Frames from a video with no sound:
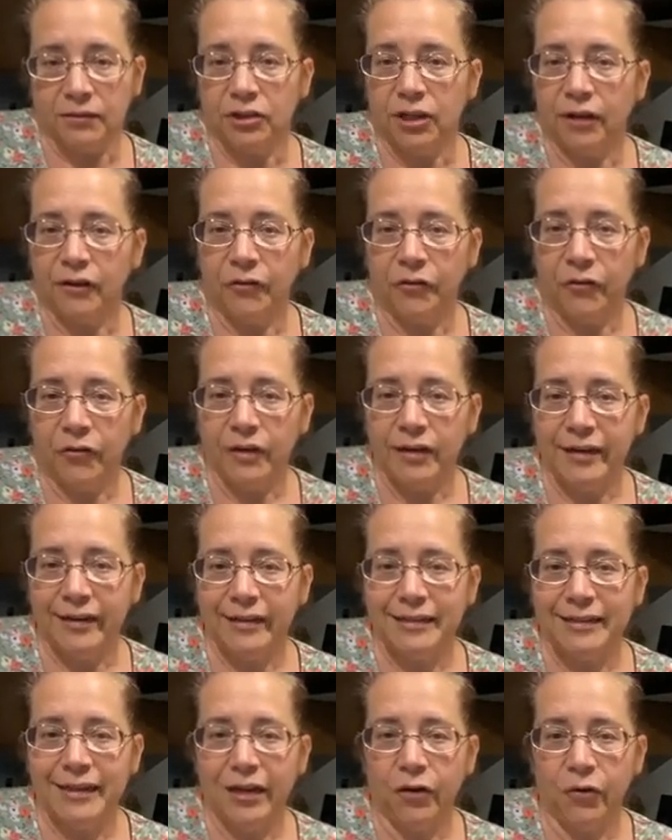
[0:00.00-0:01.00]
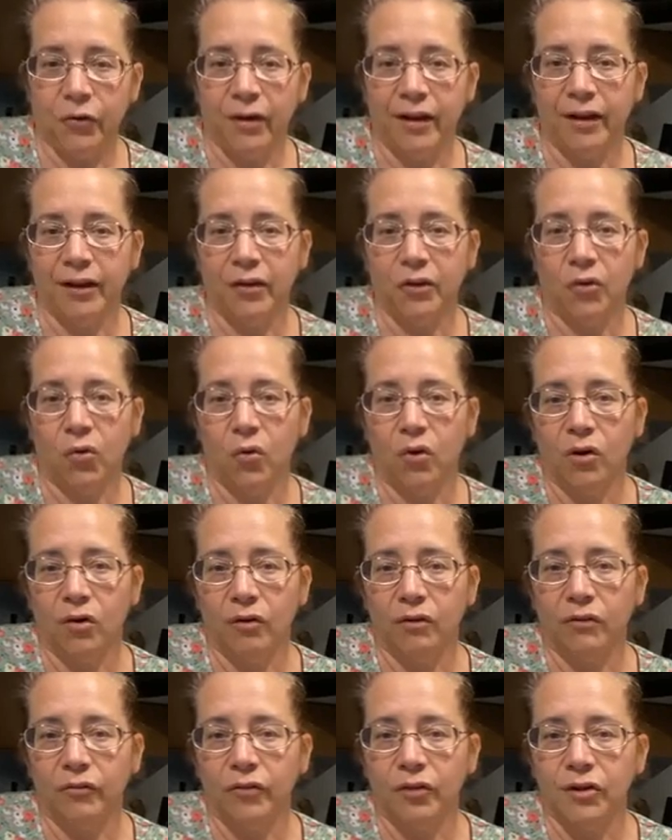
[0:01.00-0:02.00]
Jennifer is decorating an
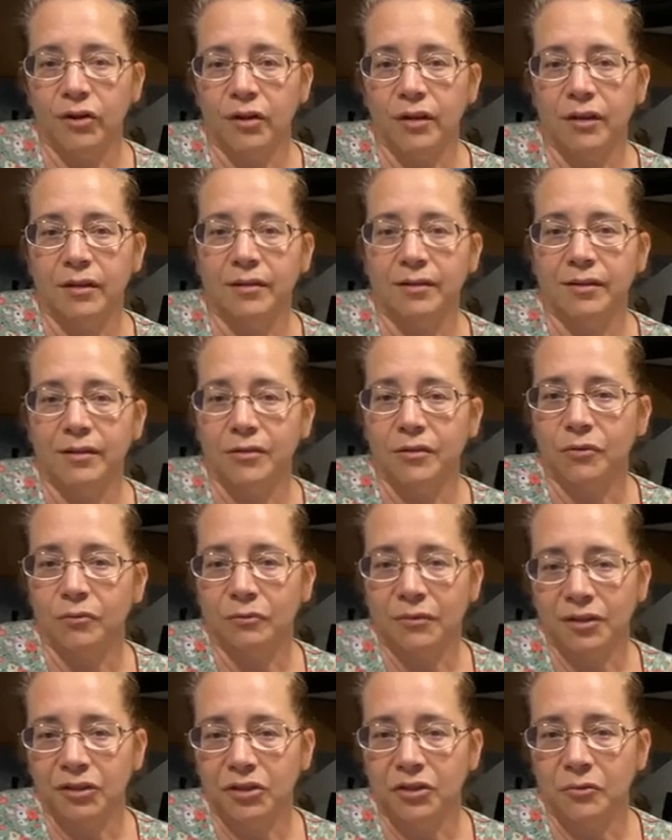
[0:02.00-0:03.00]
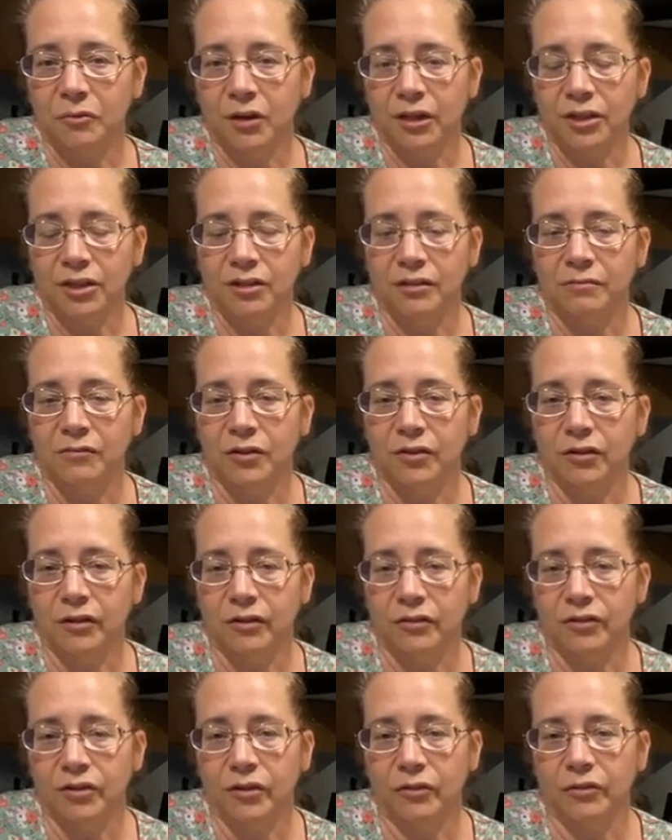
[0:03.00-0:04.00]
order of cookies while she watches me
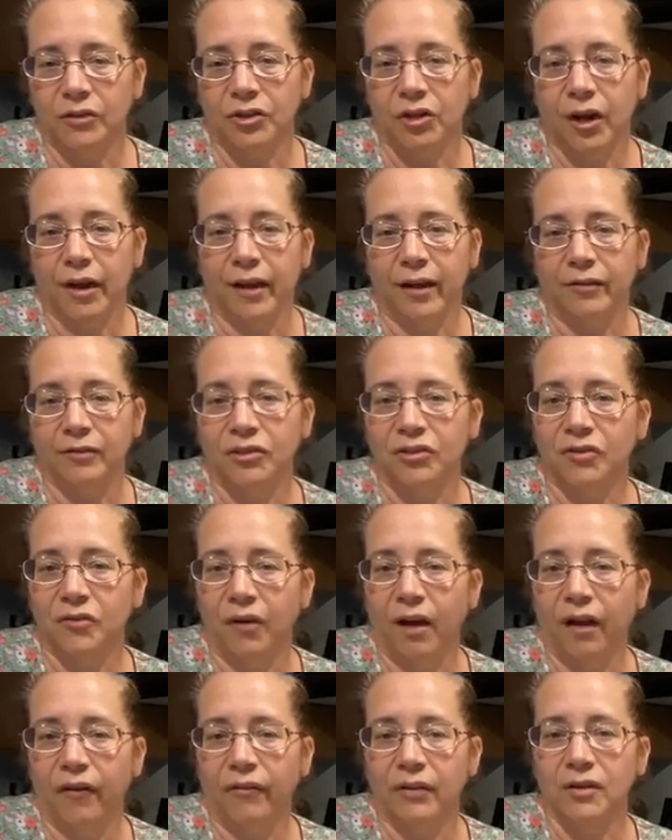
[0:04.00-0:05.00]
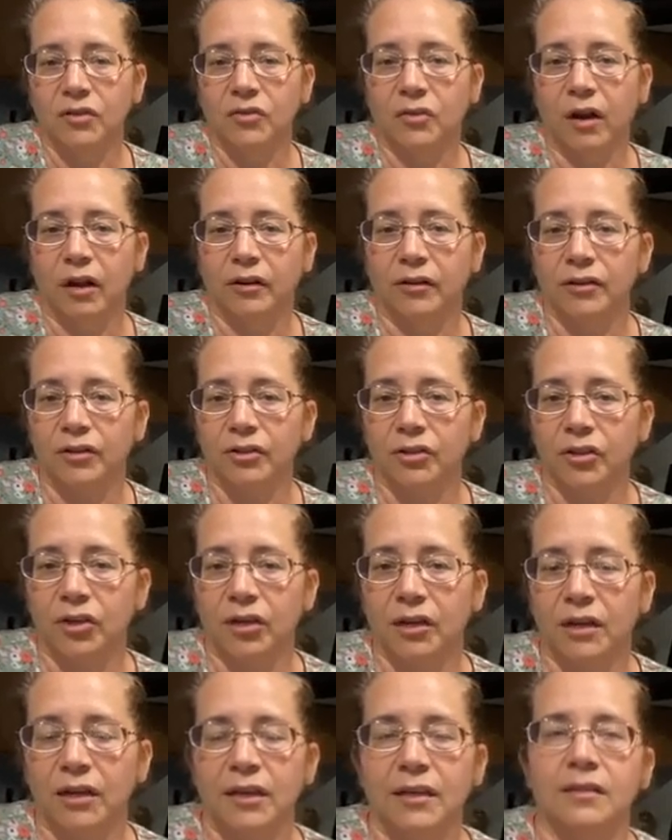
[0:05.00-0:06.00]
cook, so check out DeGraff and Daughters
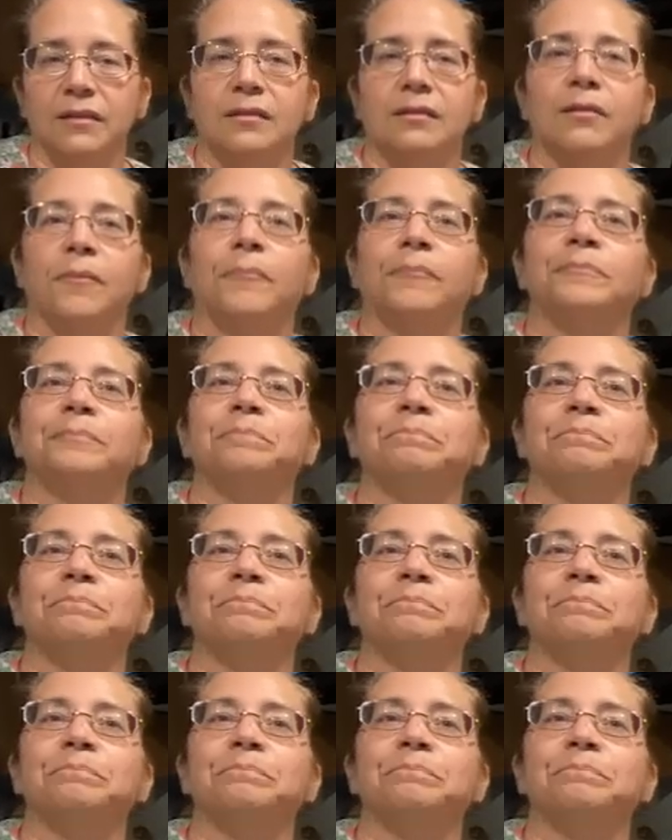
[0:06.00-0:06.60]
Cookies.